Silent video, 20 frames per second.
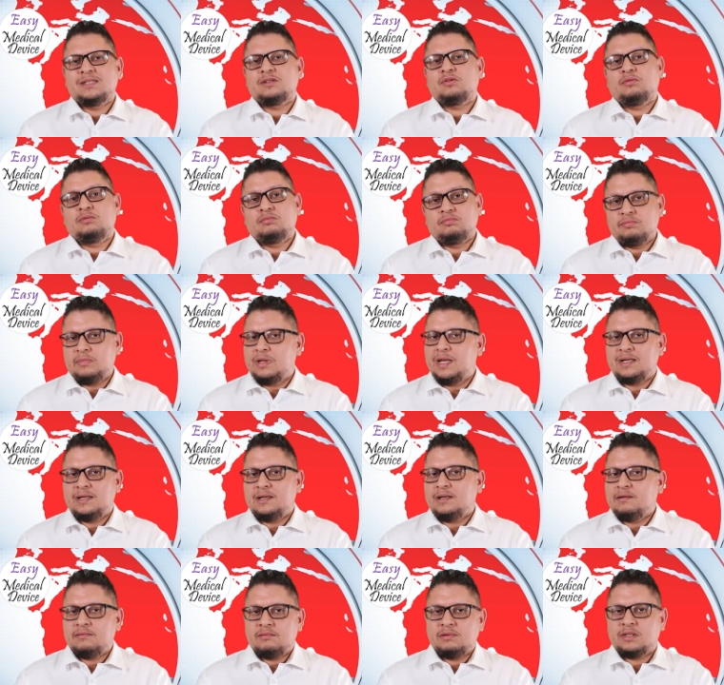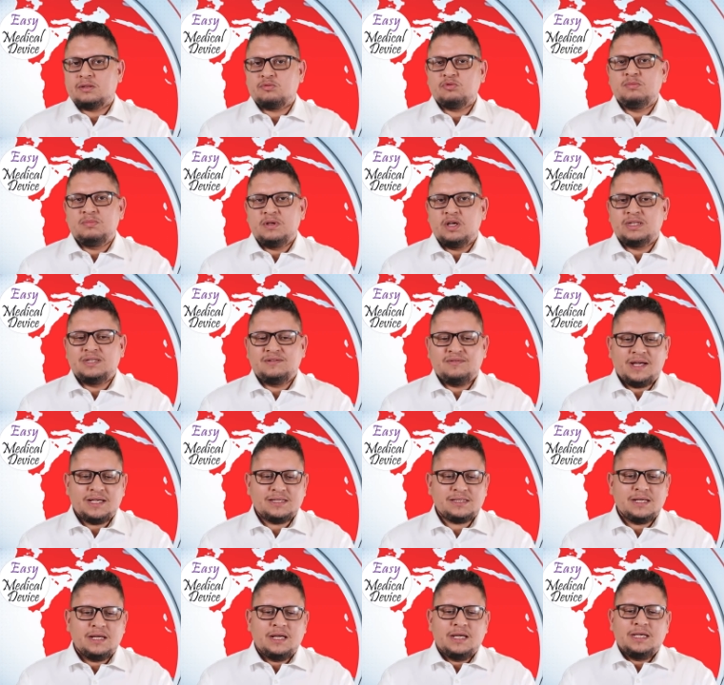So then it will be a
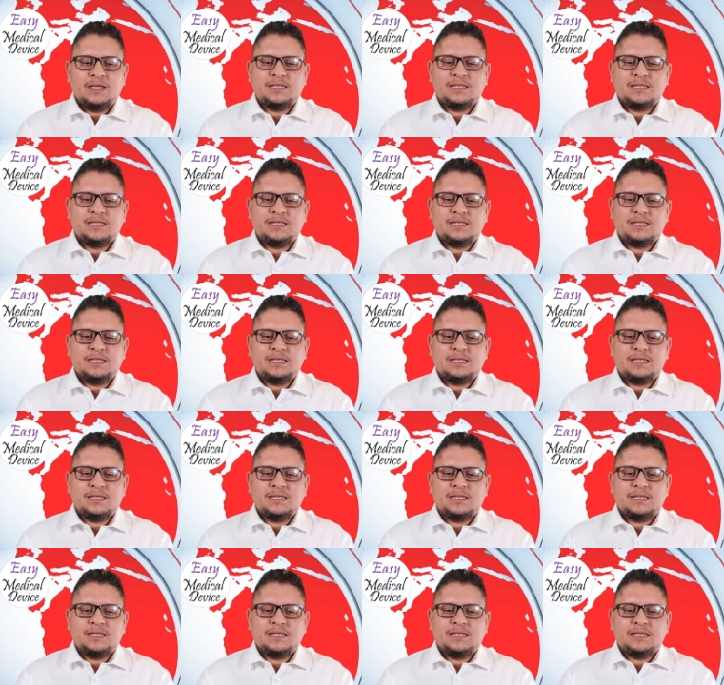device.